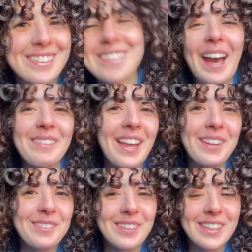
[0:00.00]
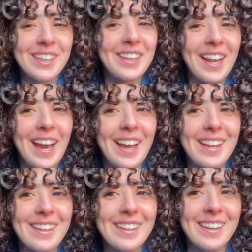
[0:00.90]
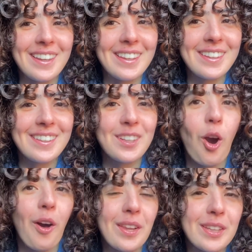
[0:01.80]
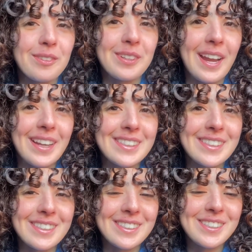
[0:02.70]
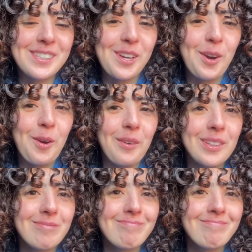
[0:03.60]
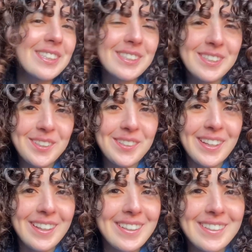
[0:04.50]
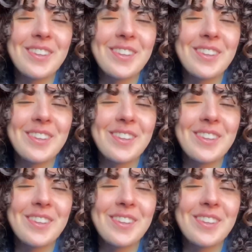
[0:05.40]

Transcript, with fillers: I'm not really good at like calling for action, so just do it.